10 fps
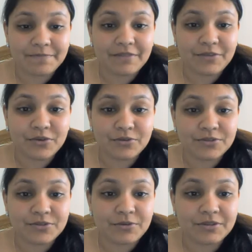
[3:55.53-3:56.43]
If you
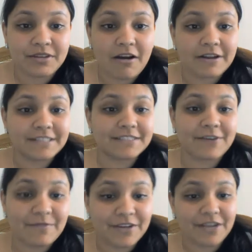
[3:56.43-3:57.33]
saw our
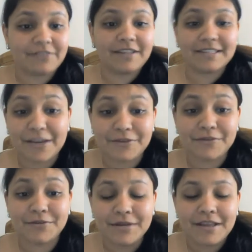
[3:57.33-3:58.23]
Instagram video and that's how
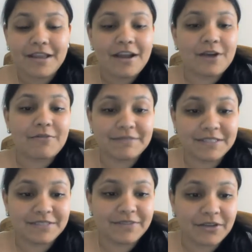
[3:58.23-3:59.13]
you arrived
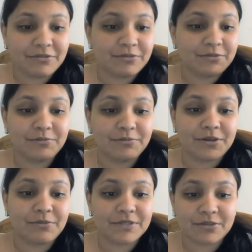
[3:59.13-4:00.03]
to this video,
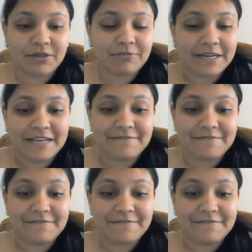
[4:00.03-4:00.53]
we saw that really